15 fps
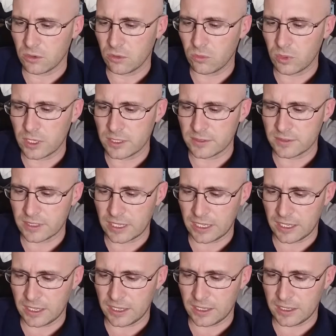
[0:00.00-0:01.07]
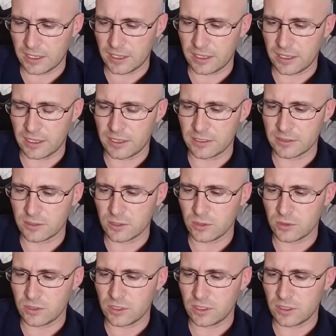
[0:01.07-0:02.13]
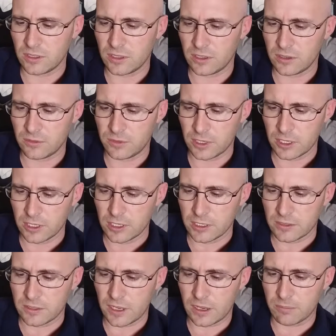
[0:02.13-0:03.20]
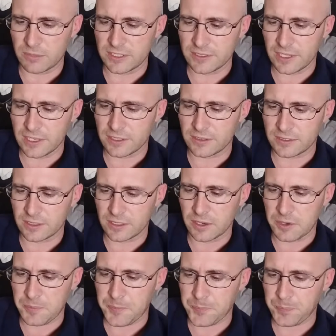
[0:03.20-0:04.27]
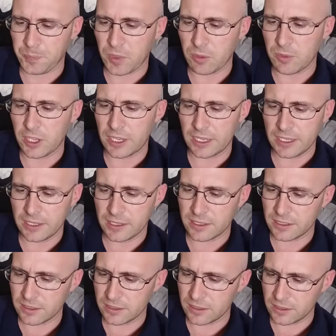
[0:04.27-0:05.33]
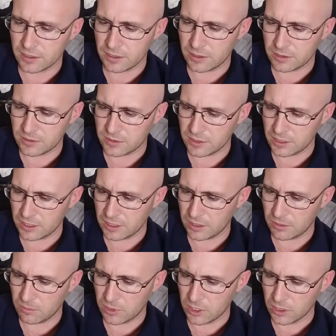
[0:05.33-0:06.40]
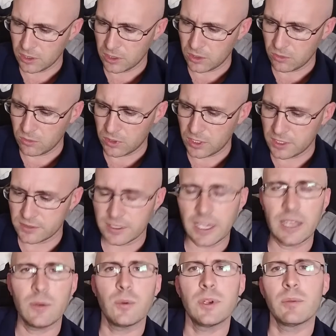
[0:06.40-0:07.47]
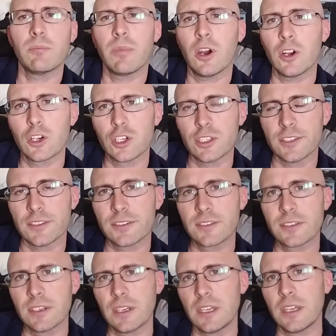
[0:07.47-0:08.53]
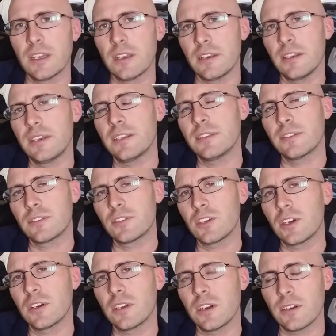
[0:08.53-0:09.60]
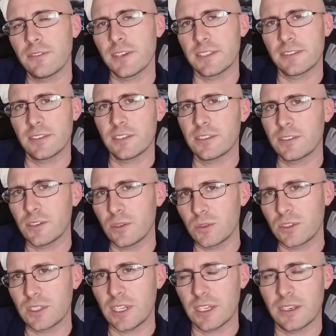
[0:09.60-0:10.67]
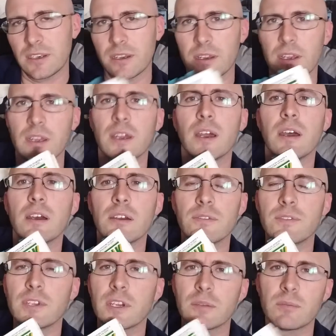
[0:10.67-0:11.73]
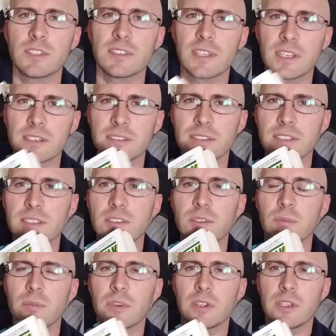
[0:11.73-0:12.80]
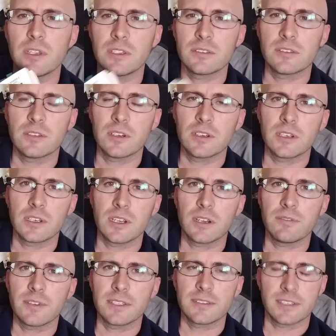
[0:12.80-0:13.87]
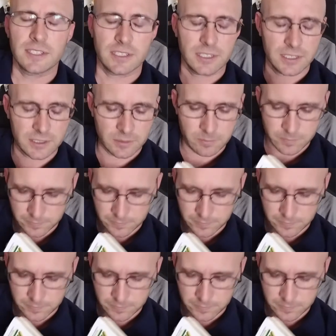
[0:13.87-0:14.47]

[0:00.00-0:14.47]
was an associate of Thomas Edison, but his name was Edwin Barnes, and he didn't start off as an associate of Thomas Edison's. He started off as a